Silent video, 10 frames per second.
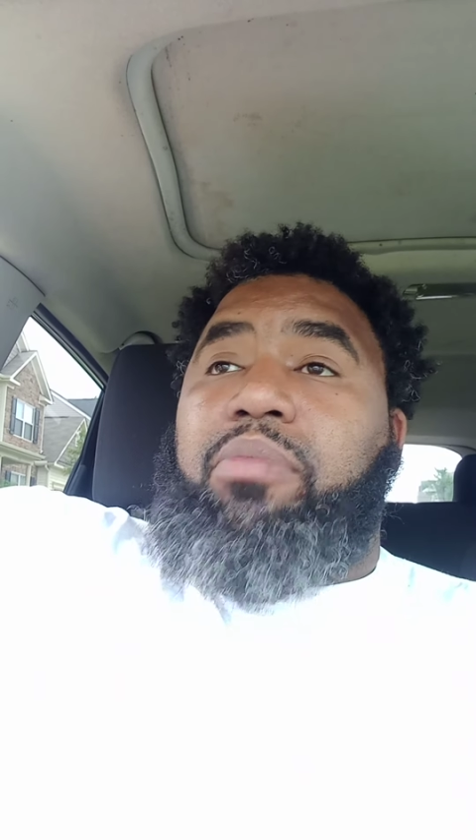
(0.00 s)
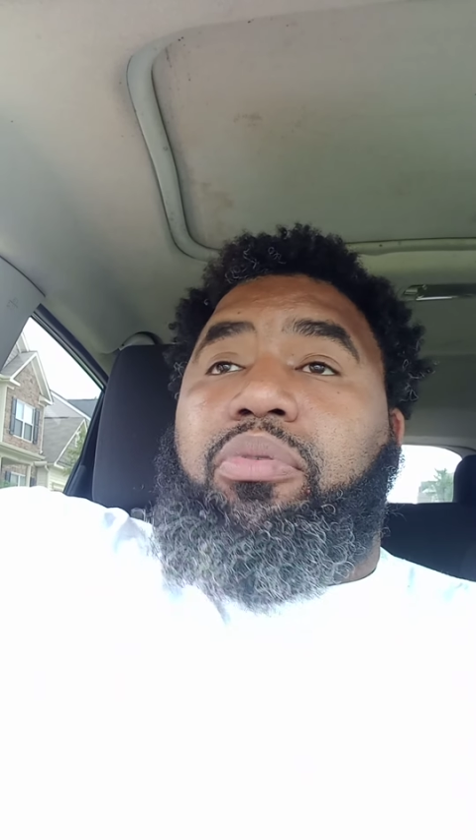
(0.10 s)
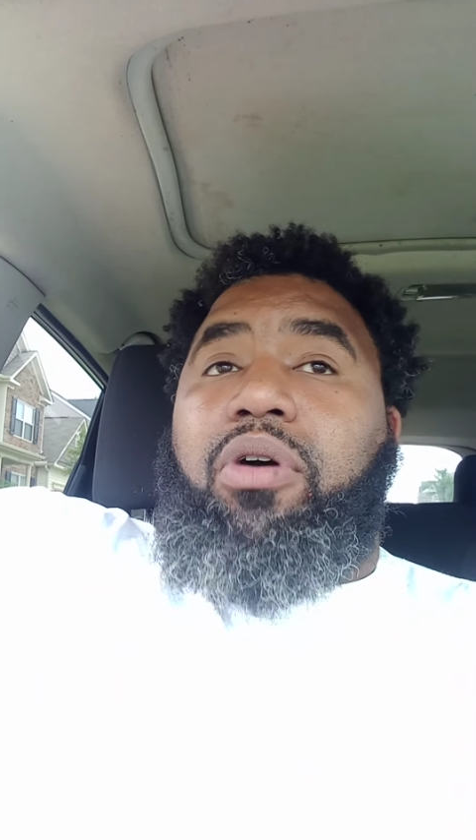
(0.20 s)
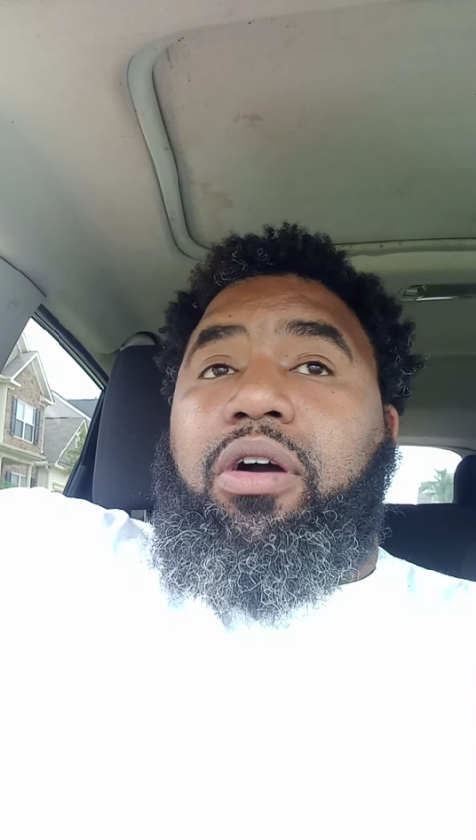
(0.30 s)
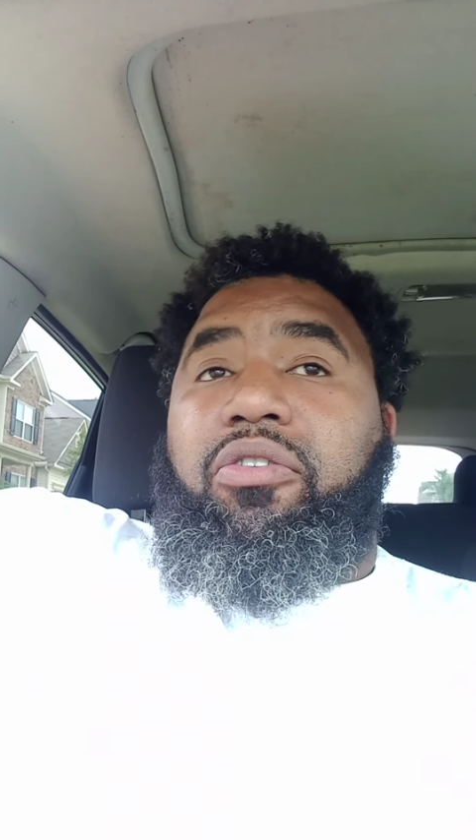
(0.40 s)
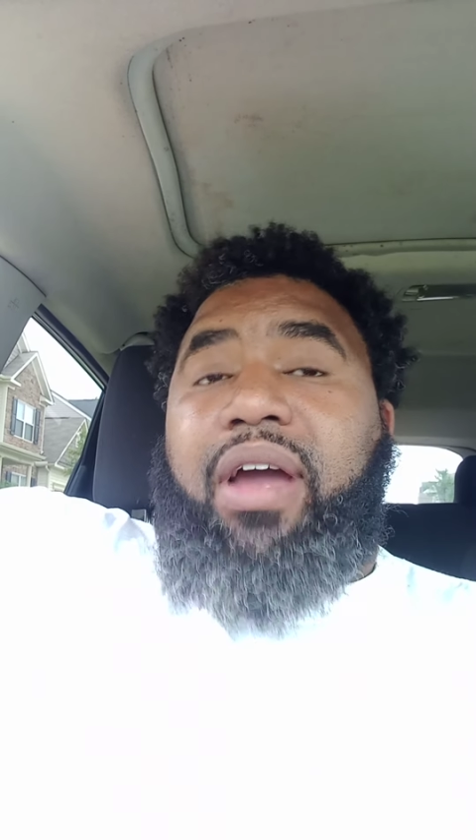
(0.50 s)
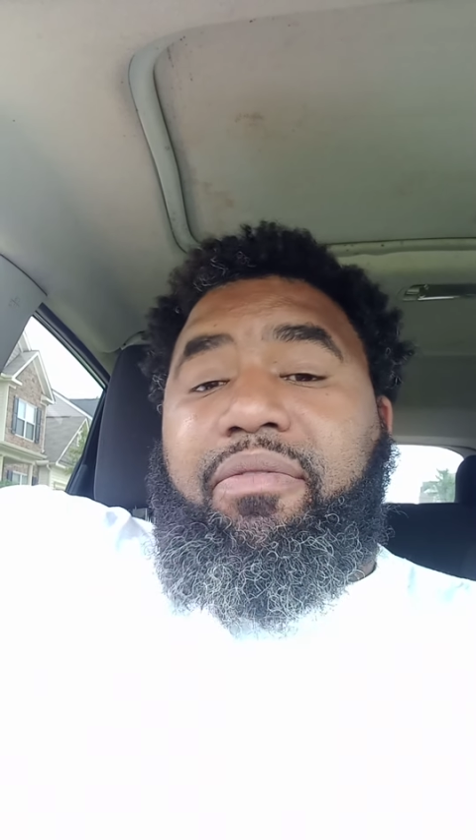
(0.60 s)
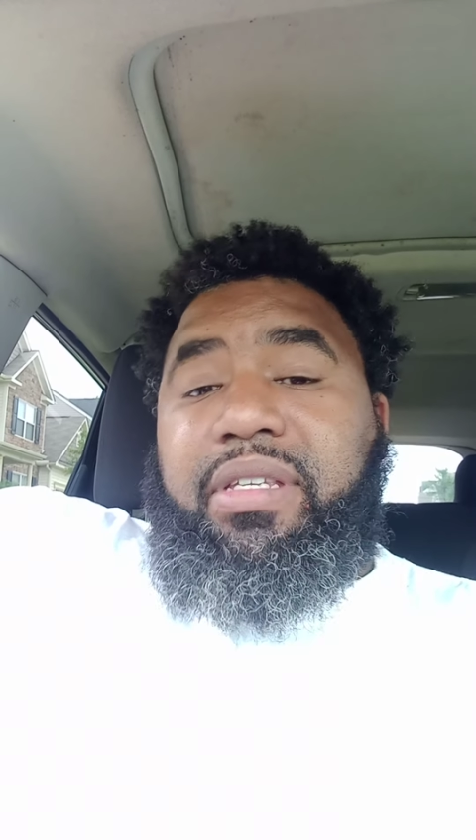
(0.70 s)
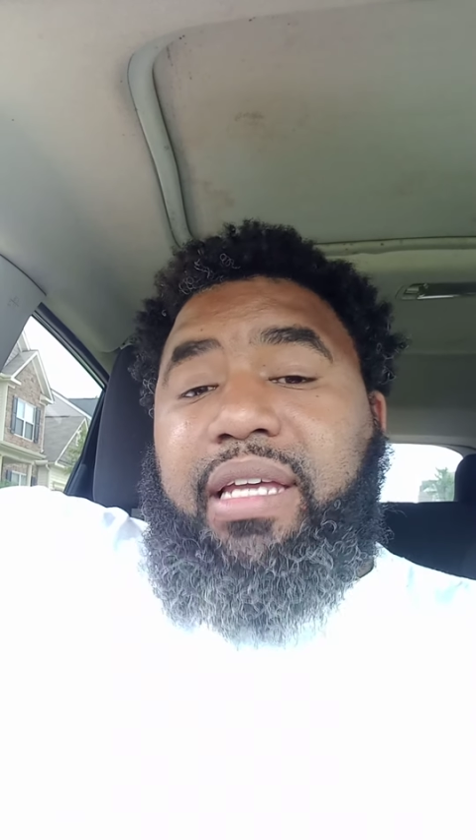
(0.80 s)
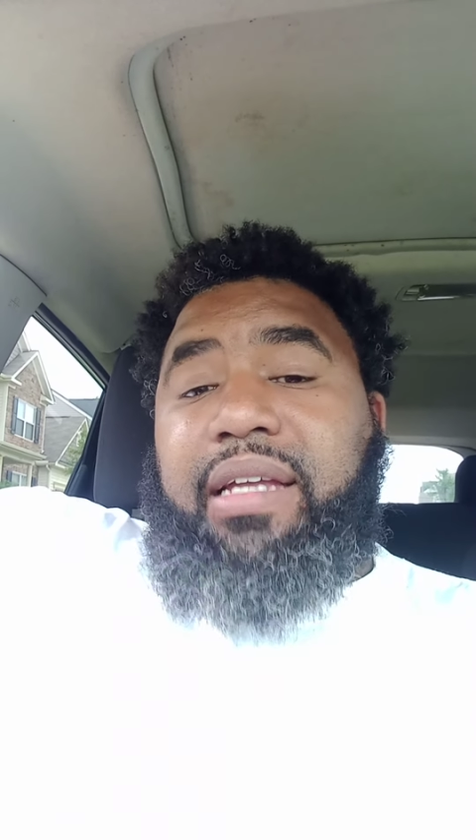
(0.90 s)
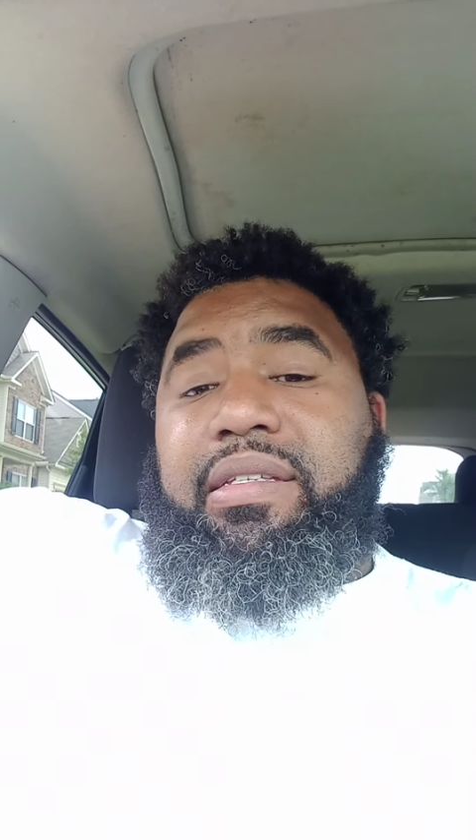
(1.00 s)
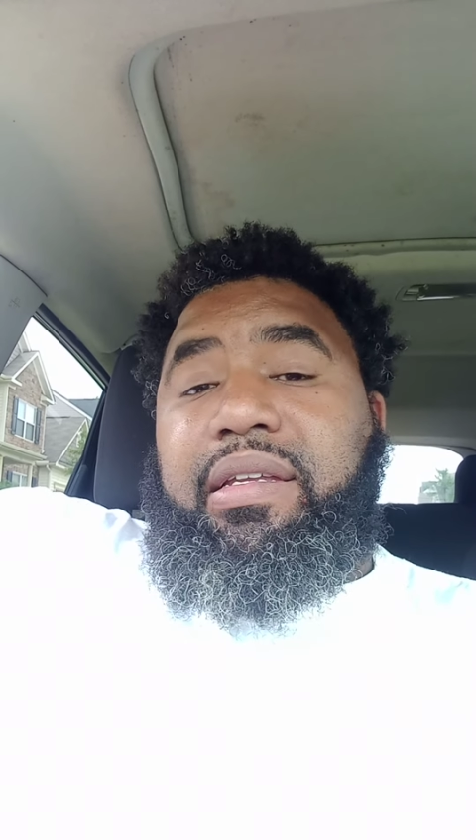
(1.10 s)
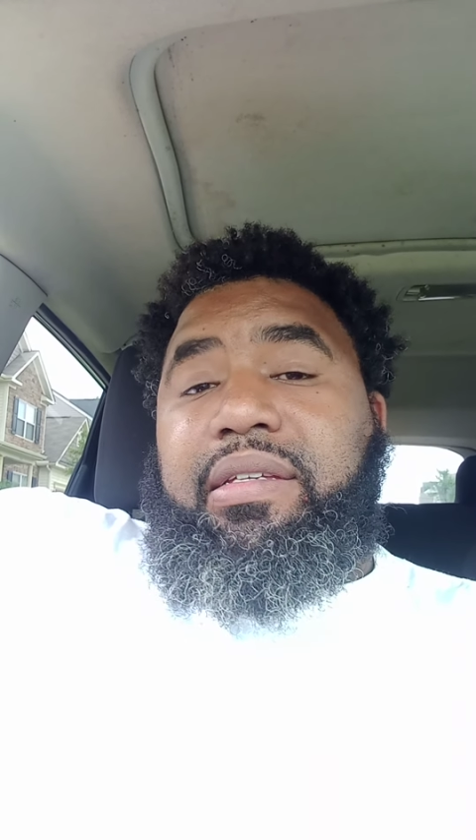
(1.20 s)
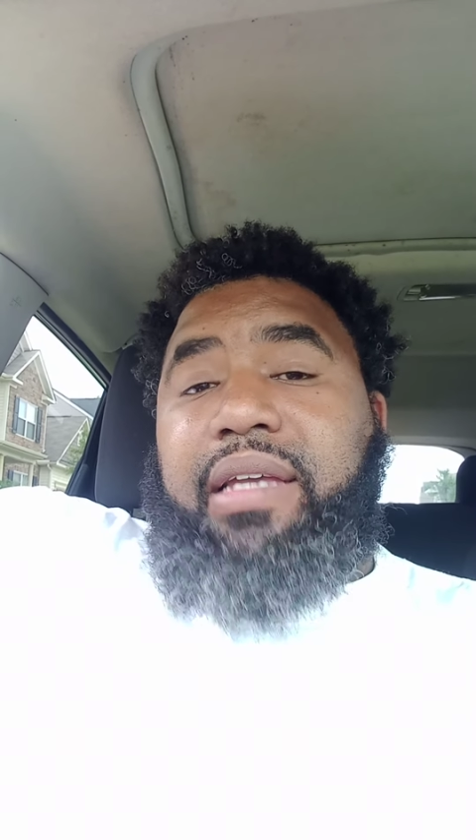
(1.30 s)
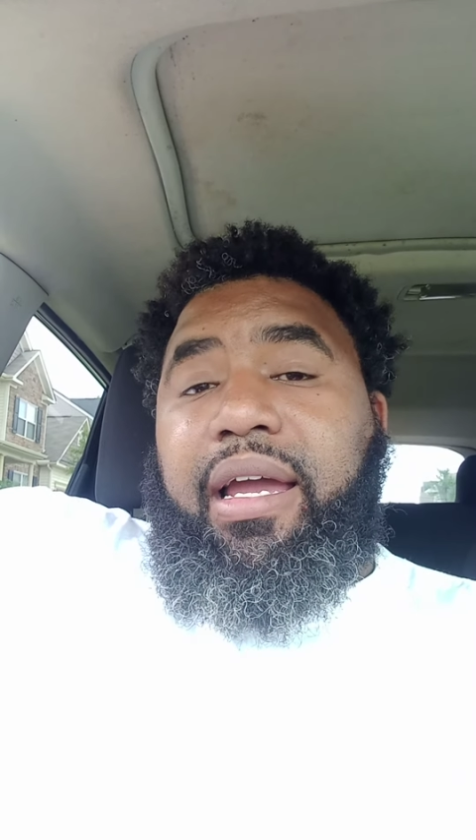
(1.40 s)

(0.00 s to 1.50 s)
People are gravitating to this